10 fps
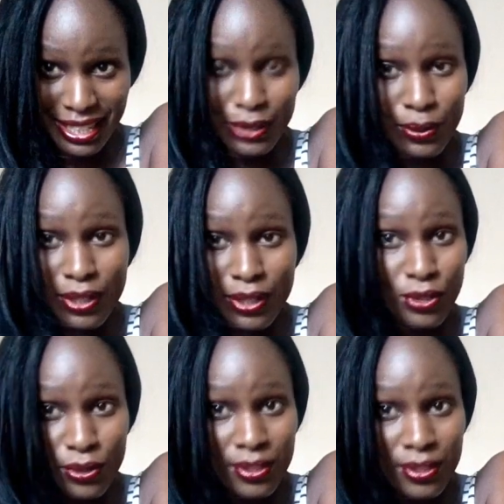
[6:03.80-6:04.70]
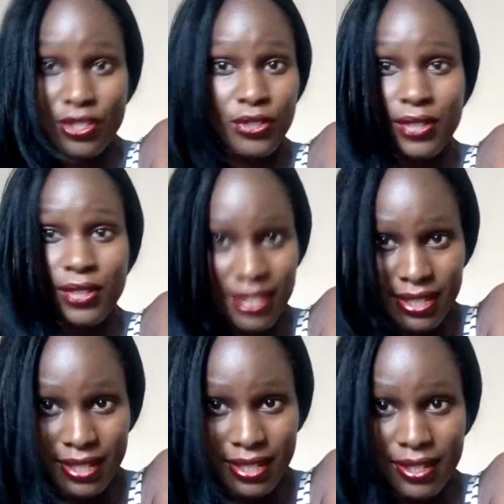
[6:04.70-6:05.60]
As soon as you use it, you get
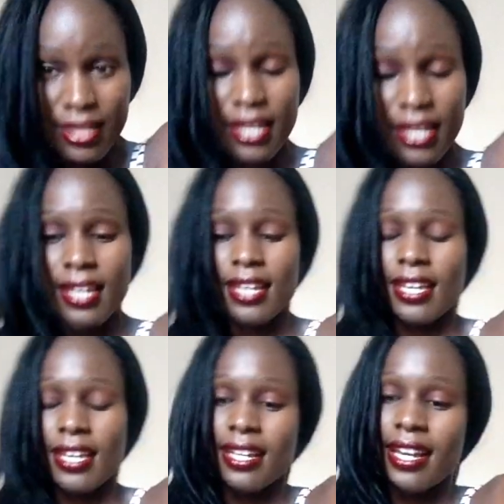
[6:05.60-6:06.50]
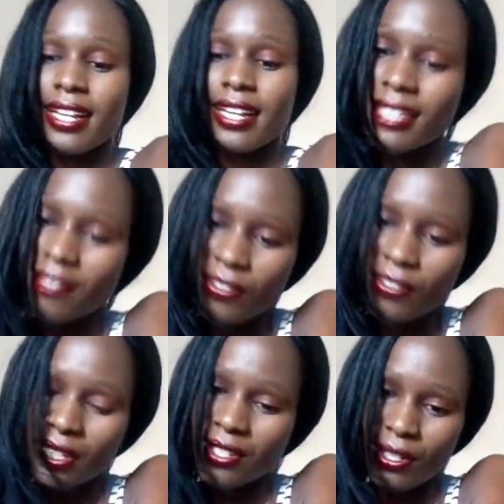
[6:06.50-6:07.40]
addicted. And I can never
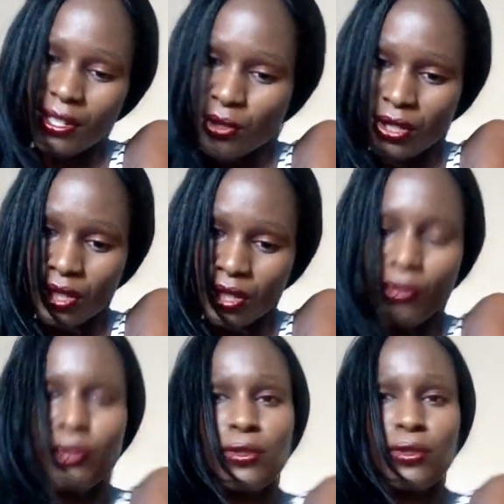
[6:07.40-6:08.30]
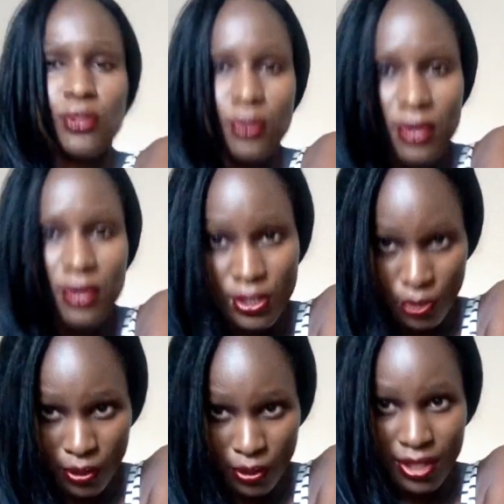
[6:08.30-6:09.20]
forget her story. Of all those Tuesday
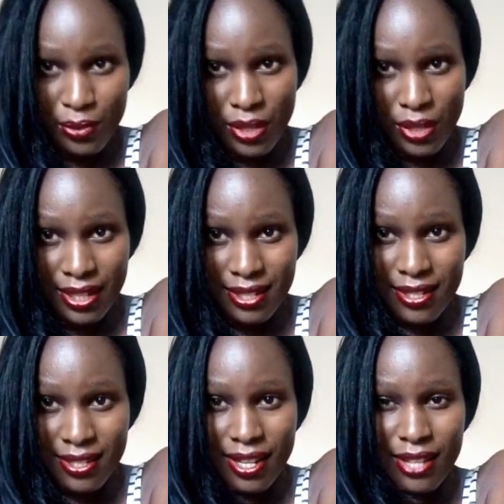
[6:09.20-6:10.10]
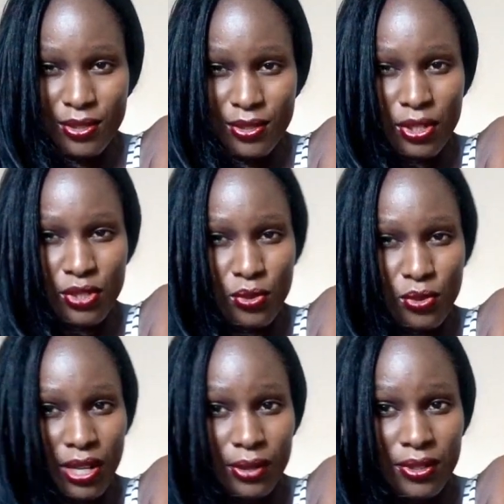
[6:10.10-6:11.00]
talks that we had, her story
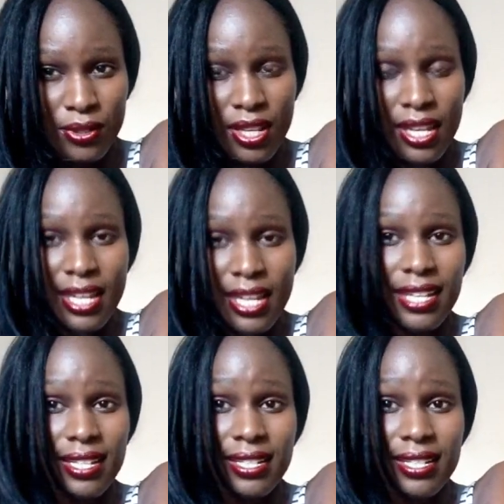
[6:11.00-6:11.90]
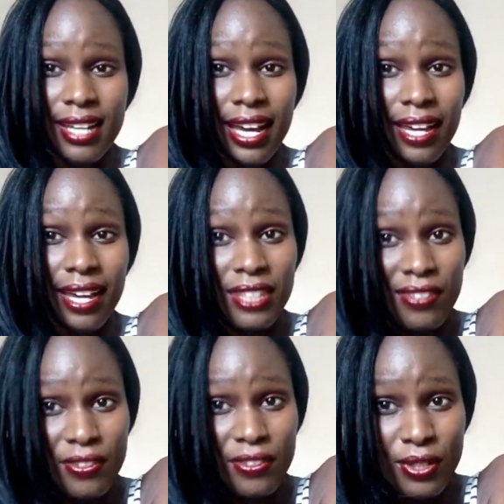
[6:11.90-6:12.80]
stood out, and I have
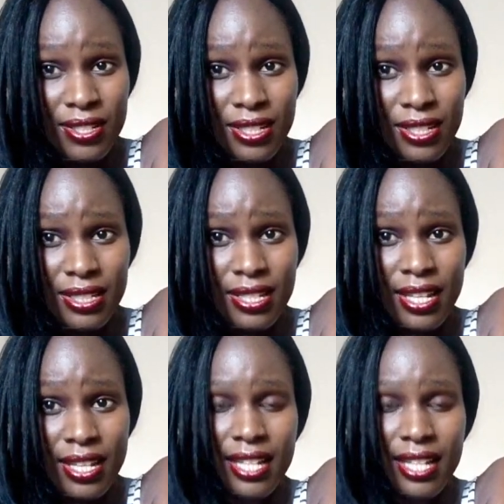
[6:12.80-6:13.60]
never forgotten it.